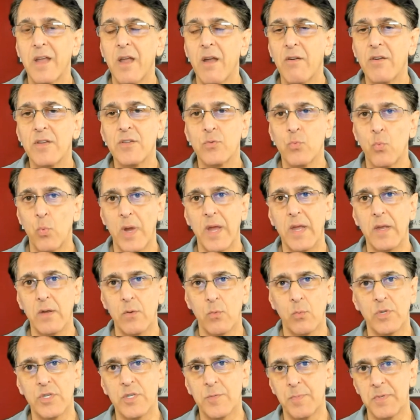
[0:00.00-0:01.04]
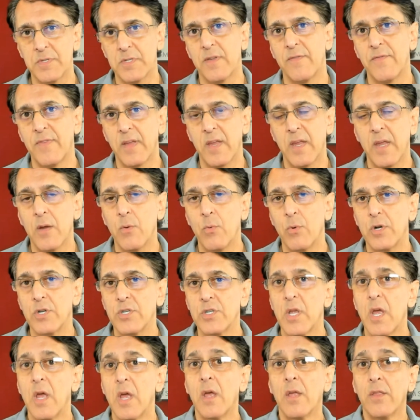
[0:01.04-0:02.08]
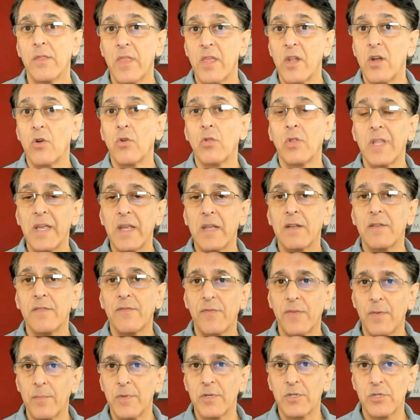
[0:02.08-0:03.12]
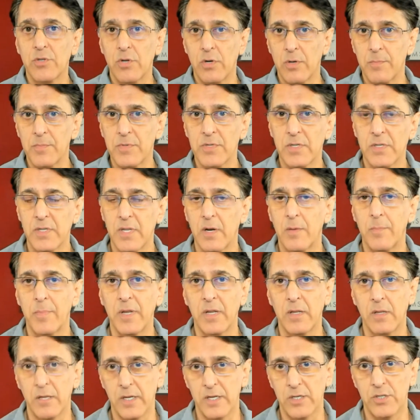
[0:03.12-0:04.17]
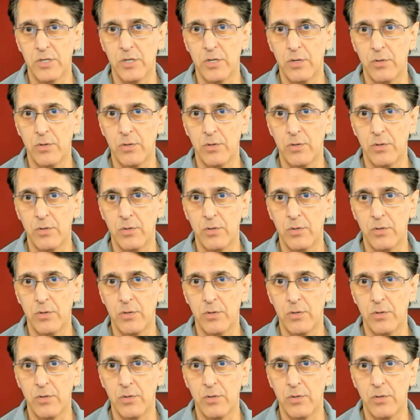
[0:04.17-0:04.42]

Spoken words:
carries weight with specific keywords that are linked from the terms that are being linked to